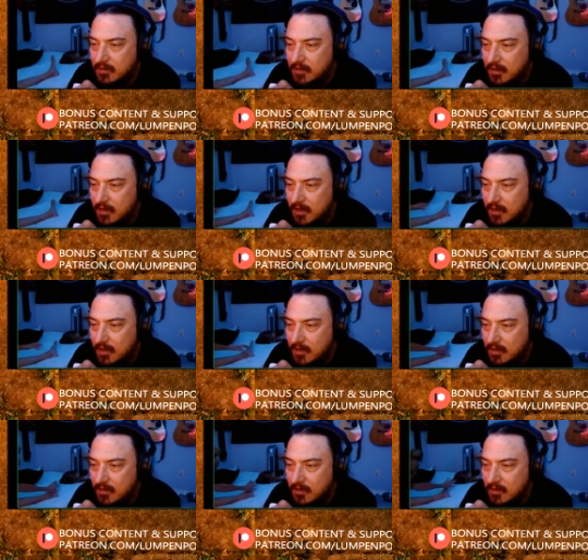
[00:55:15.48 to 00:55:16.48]

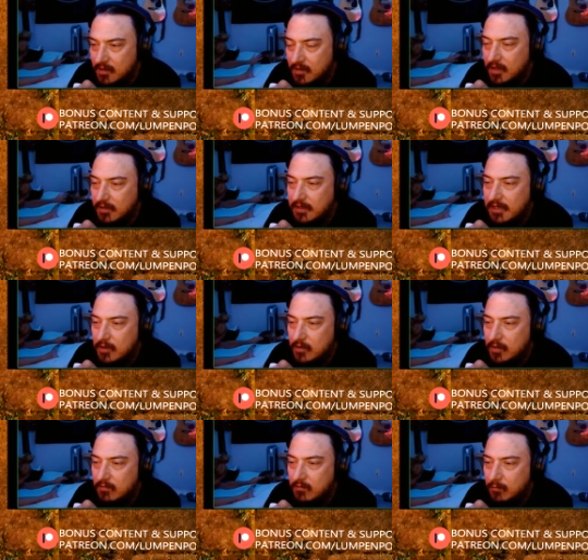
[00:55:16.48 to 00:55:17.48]
a leader
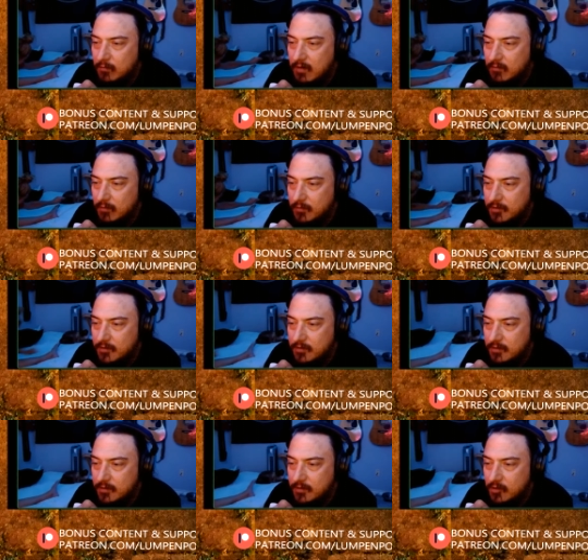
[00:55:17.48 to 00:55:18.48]
of the
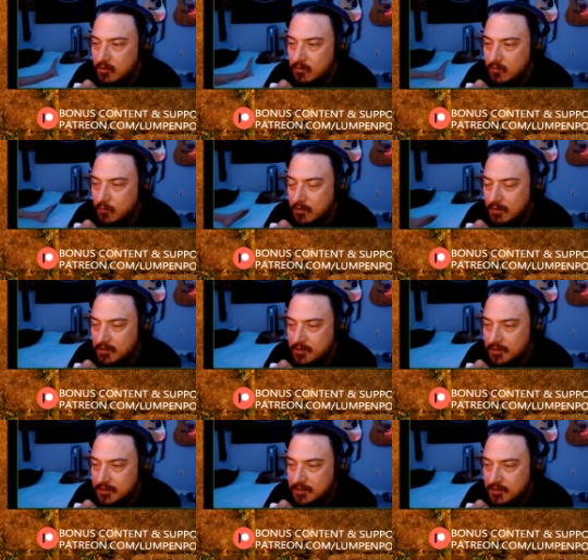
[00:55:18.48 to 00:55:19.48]
revolution in terms of
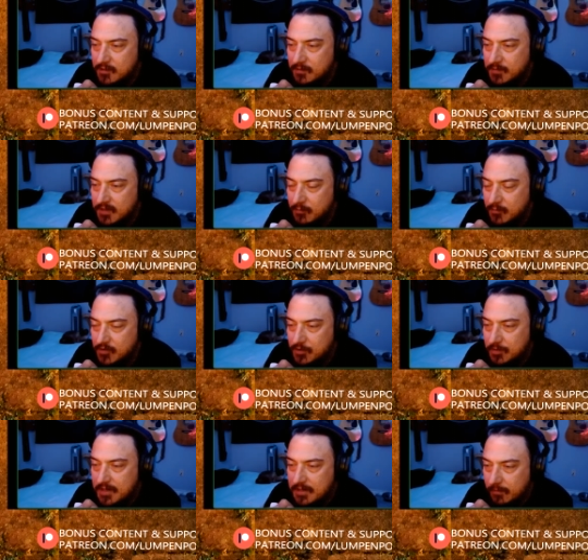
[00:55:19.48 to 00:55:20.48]
organization, people
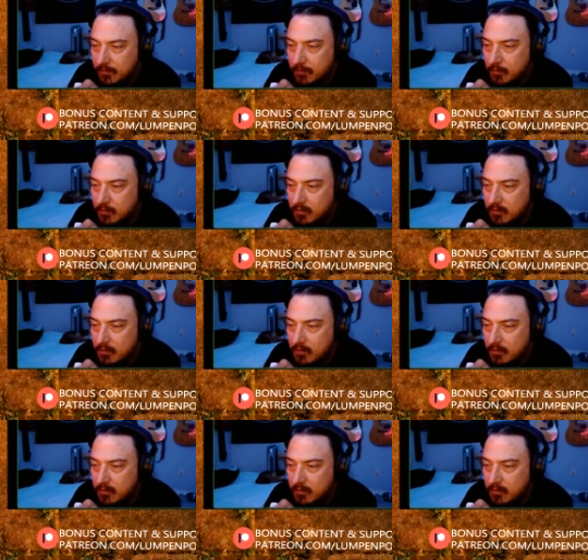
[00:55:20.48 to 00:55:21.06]
strength, or